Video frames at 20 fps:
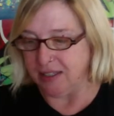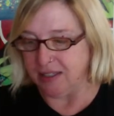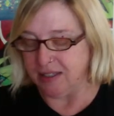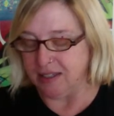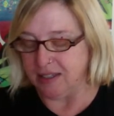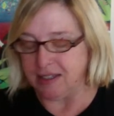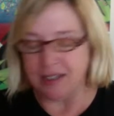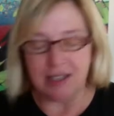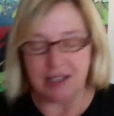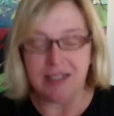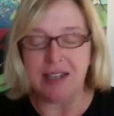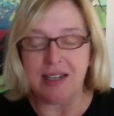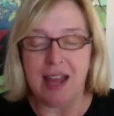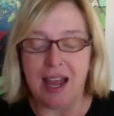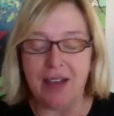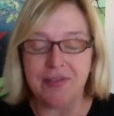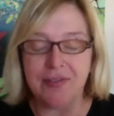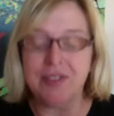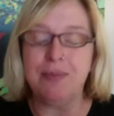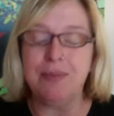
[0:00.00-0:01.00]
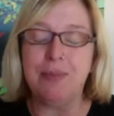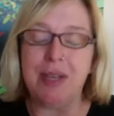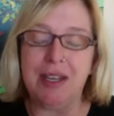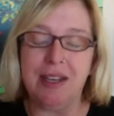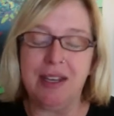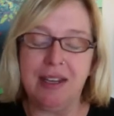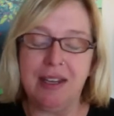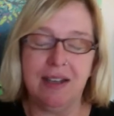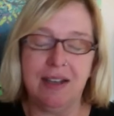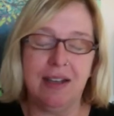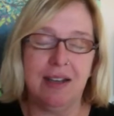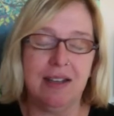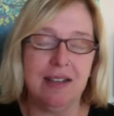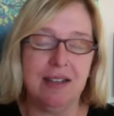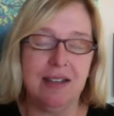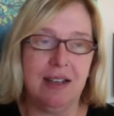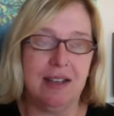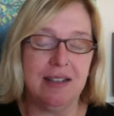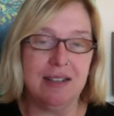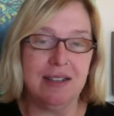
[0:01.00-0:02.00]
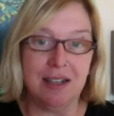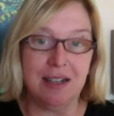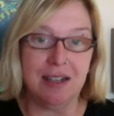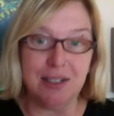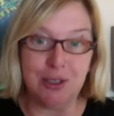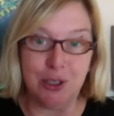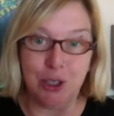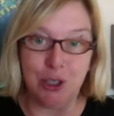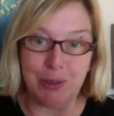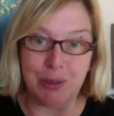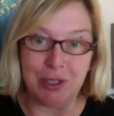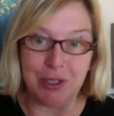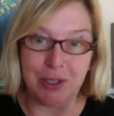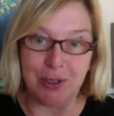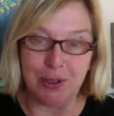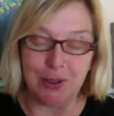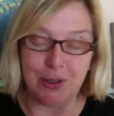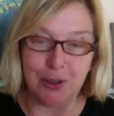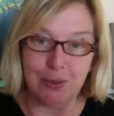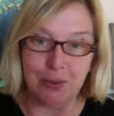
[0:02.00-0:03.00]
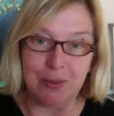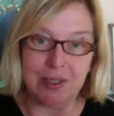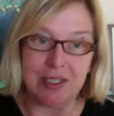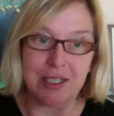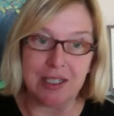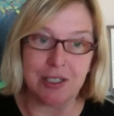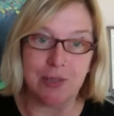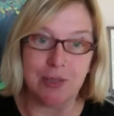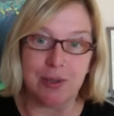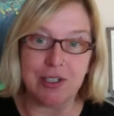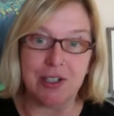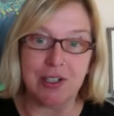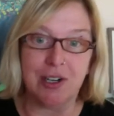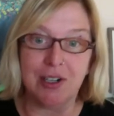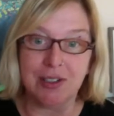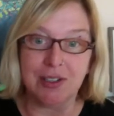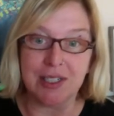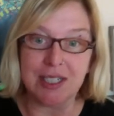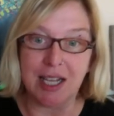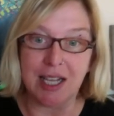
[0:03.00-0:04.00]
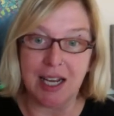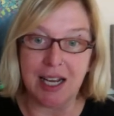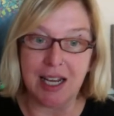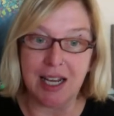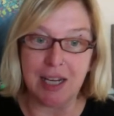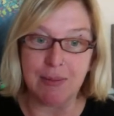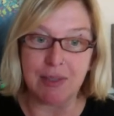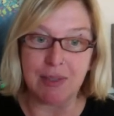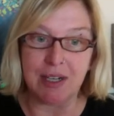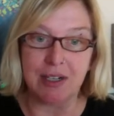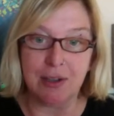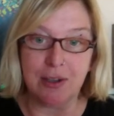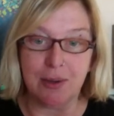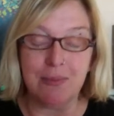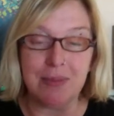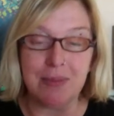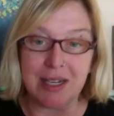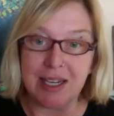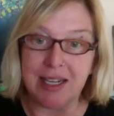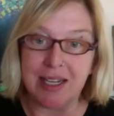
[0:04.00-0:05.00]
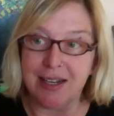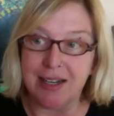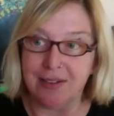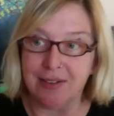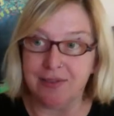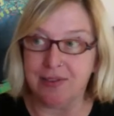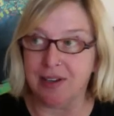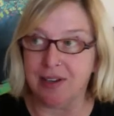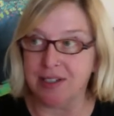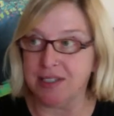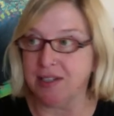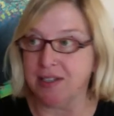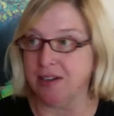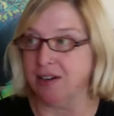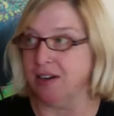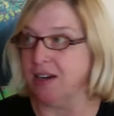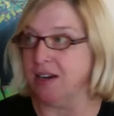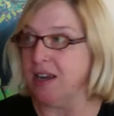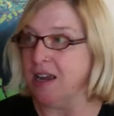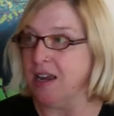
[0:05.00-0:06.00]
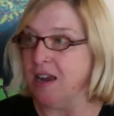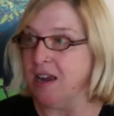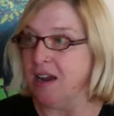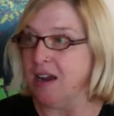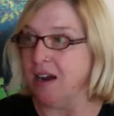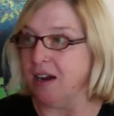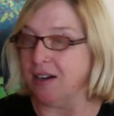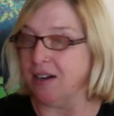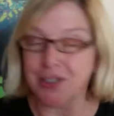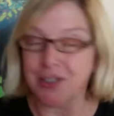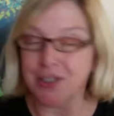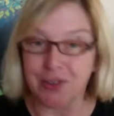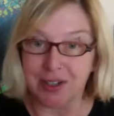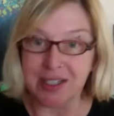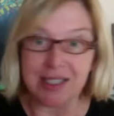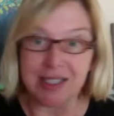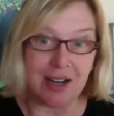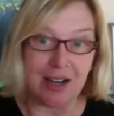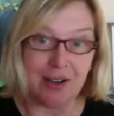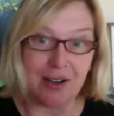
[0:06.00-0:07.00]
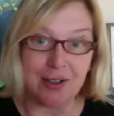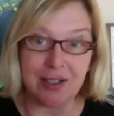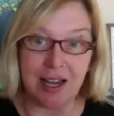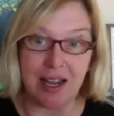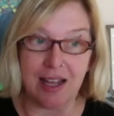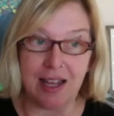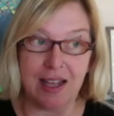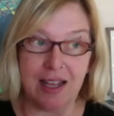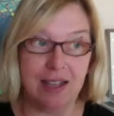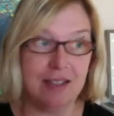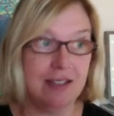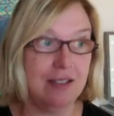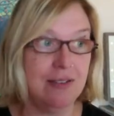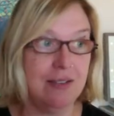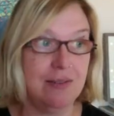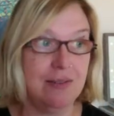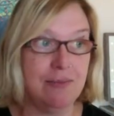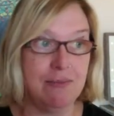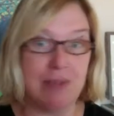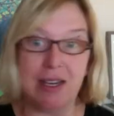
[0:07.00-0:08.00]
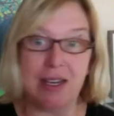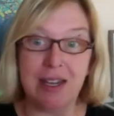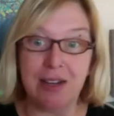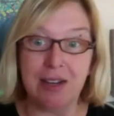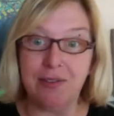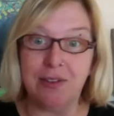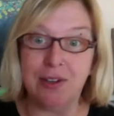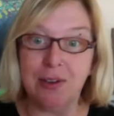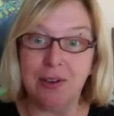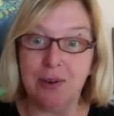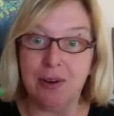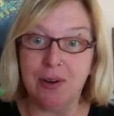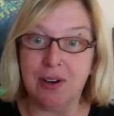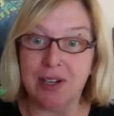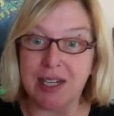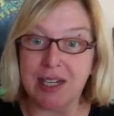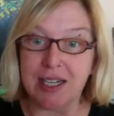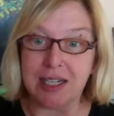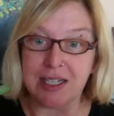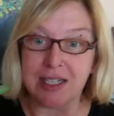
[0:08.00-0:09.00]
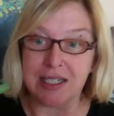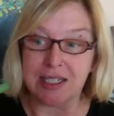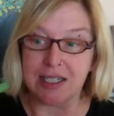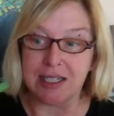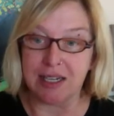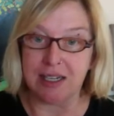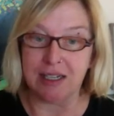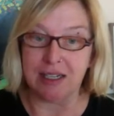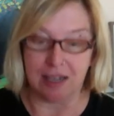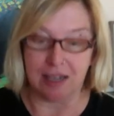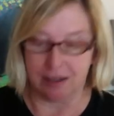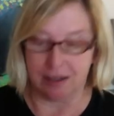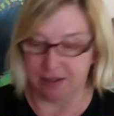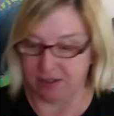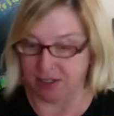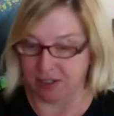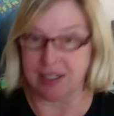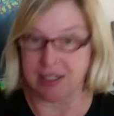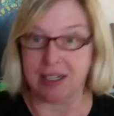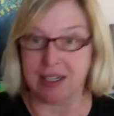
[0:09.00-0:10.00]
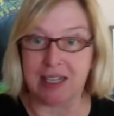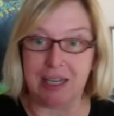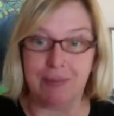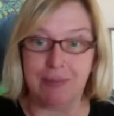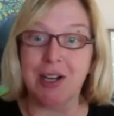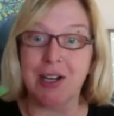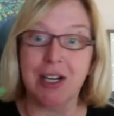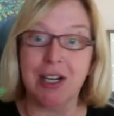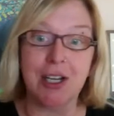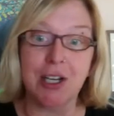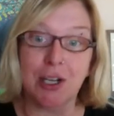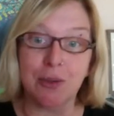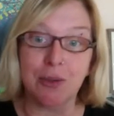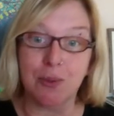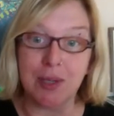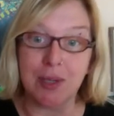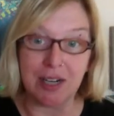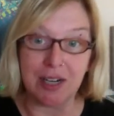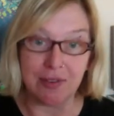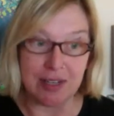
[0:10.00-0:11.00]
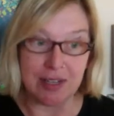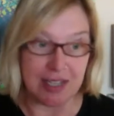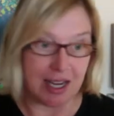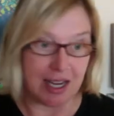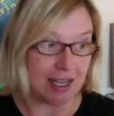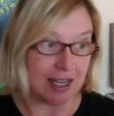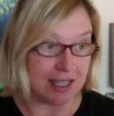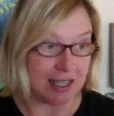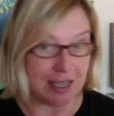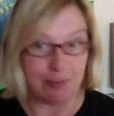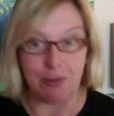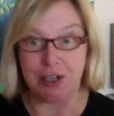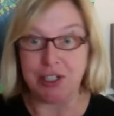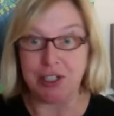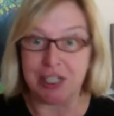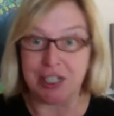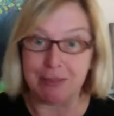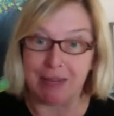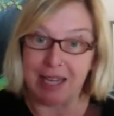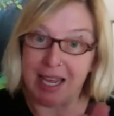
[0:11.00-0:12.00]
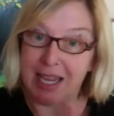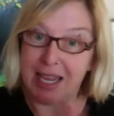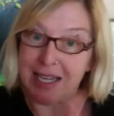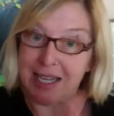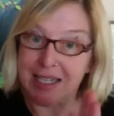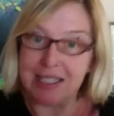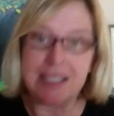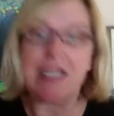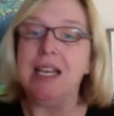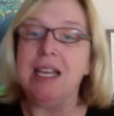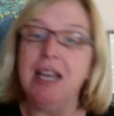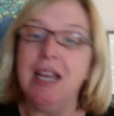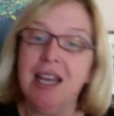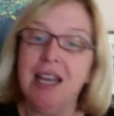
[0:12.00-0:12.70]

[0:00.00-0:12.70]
This doesn't have to be a doom and gloom situation all the time. And I know many of us are stressed out, and many of you are getting sick, and I keep knocking on wood every day. I keep washing my hands.